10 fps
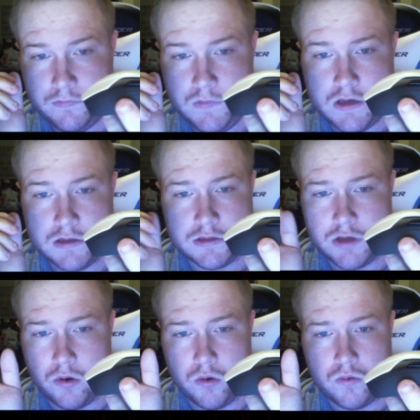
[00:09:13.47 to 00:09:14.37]

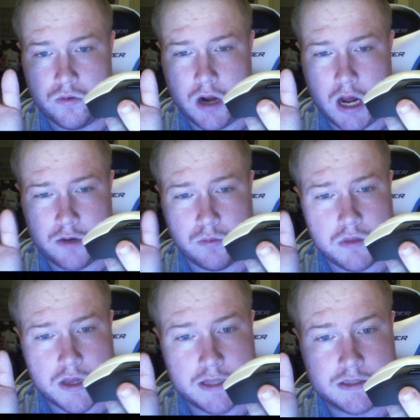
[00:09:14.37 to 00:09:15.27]
So I don't
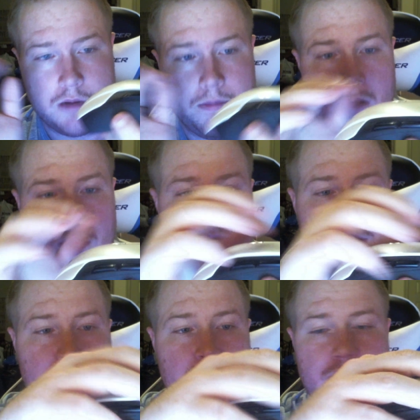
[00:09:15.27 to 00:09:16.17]
think it's going to bother me.
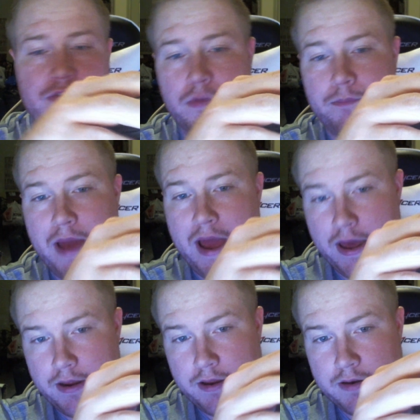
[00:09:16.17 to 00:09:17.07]
It doesn't feel
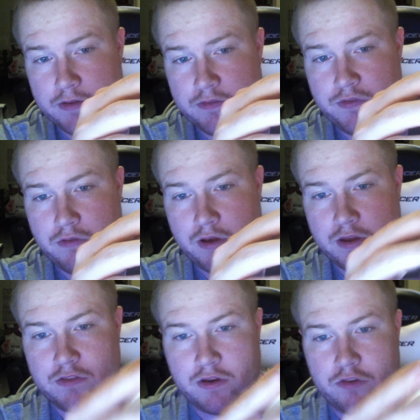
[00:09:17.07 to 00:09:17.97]
bad. It doesn't feel like
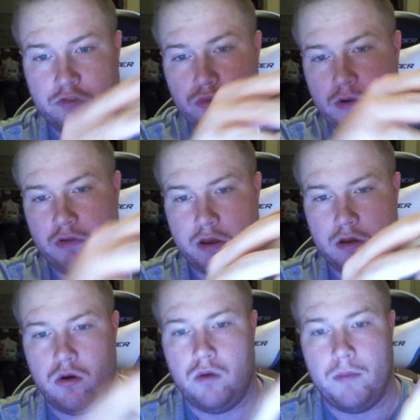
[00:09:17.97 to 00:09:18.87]
it's like super like,
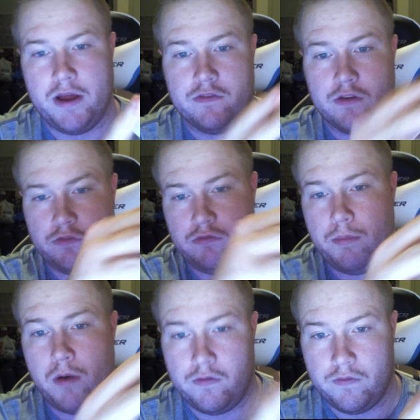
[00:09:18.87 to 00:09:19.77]
oh, my hand's going to slip
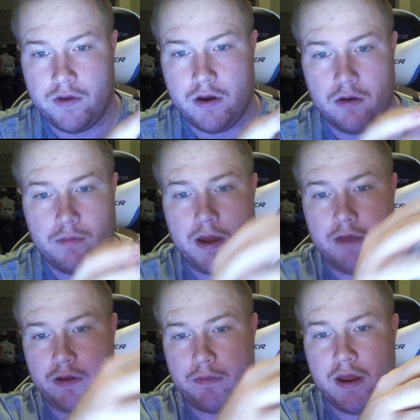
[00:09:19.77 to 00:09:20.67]
off of here bad.
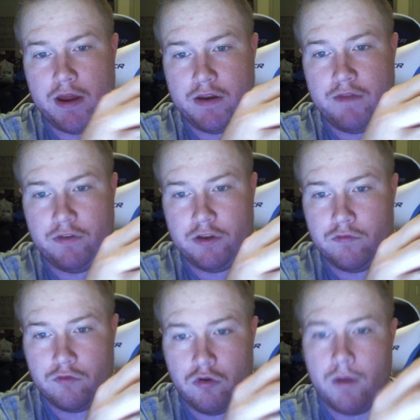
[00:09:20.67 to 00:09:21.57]
Like my hand definitely
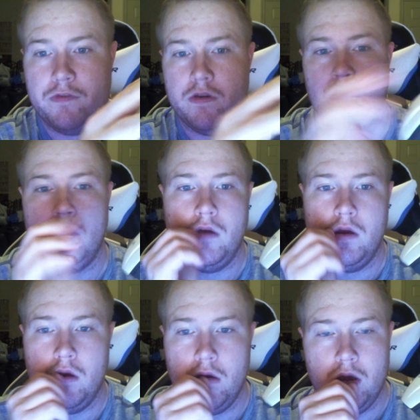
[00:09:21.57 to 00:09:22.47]
grips it.
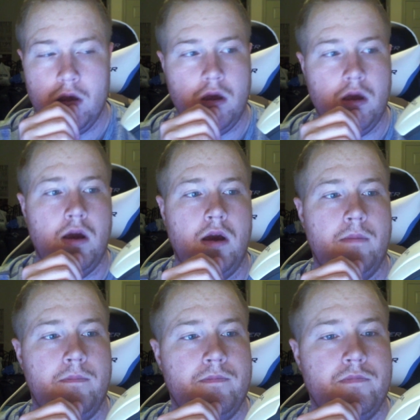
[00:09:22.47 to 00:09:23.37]

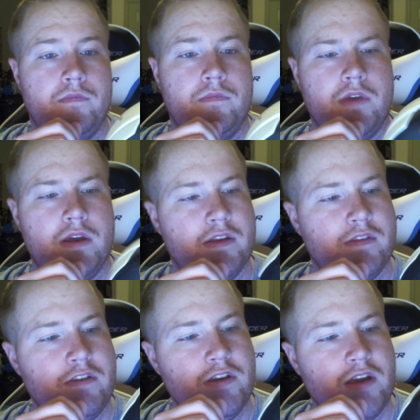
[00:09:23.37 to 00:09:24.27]
And it's
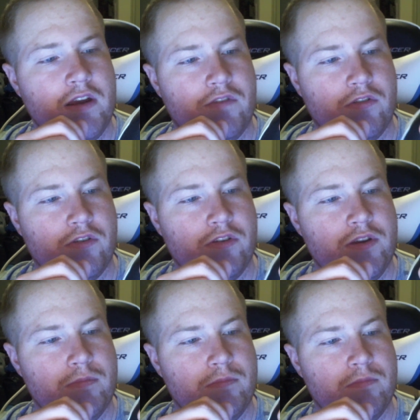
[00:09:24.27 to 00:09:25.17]
actually kind
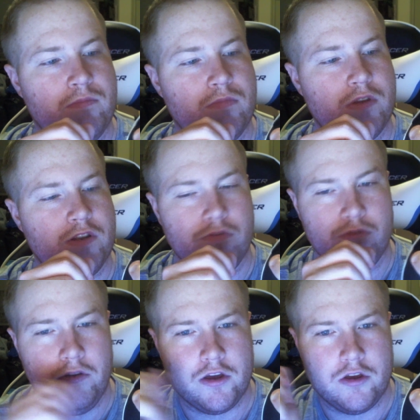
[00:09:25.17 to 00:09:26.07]
of it's
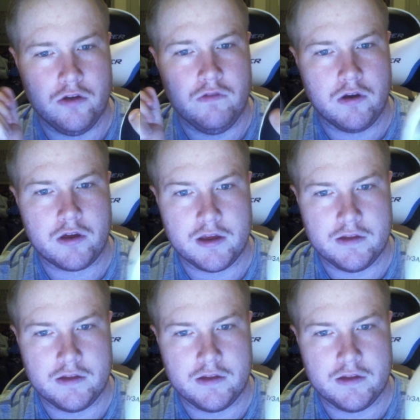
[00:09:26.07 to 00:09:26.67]
really good looking.